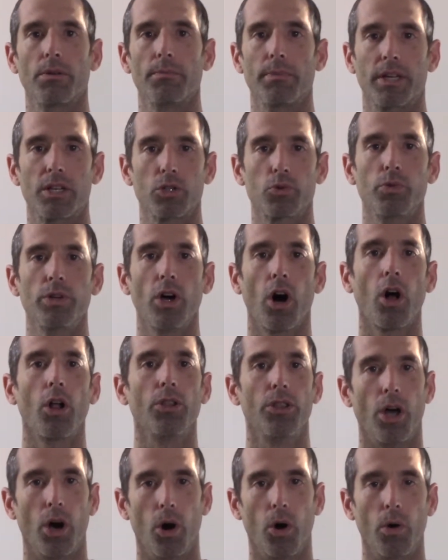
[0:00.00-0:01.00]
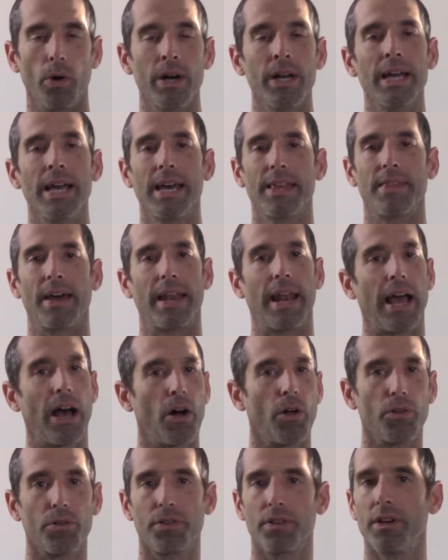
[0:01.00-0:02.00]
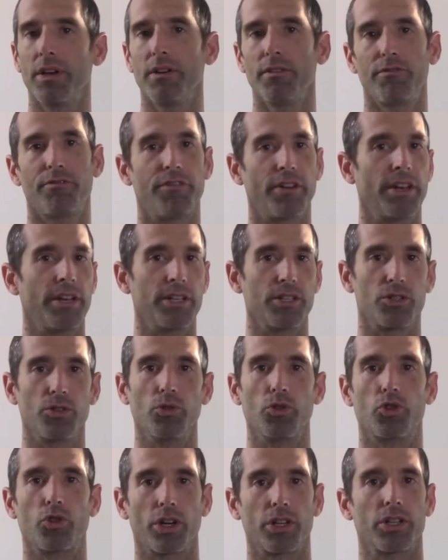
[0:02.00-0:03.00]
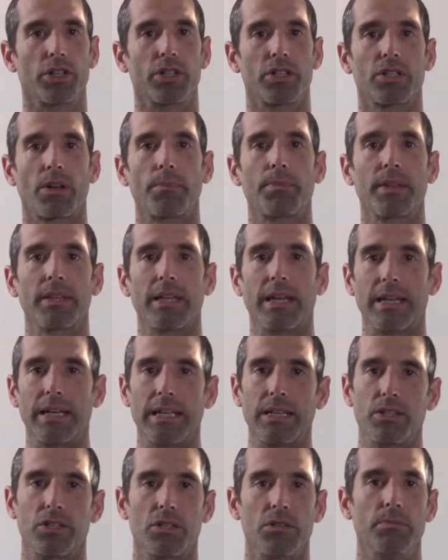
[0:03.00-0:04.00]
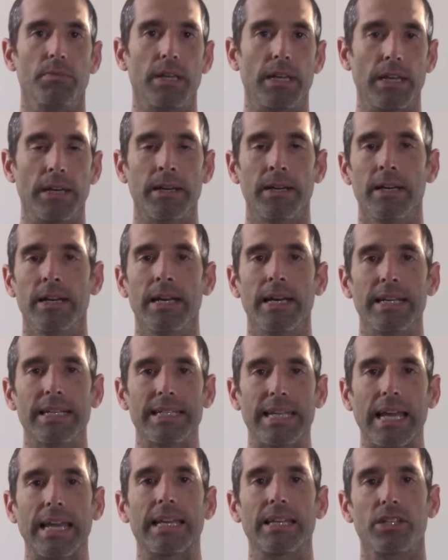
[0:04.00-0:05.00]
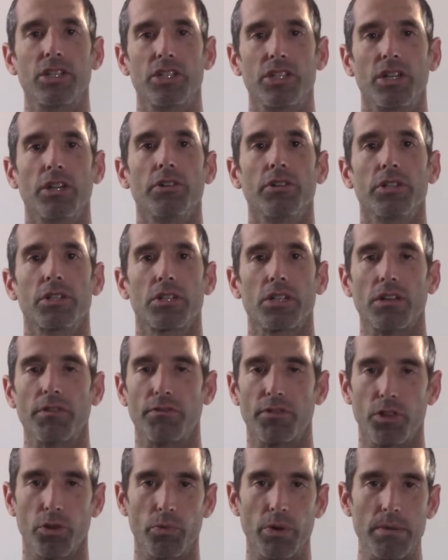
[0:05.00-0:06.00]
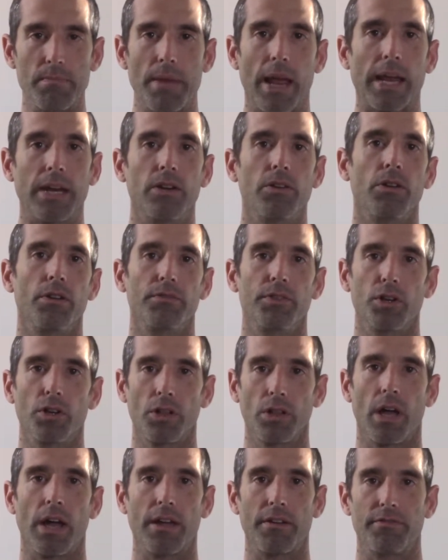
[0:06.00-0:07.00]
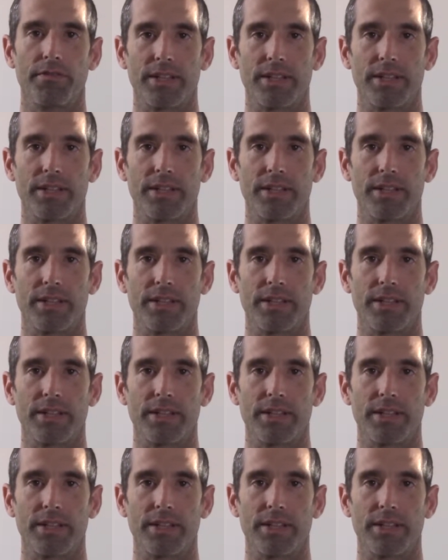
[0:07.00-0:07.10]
Because we all know that health, fitness, nutrition is something that needs to be taken seriously for the remainder of your life.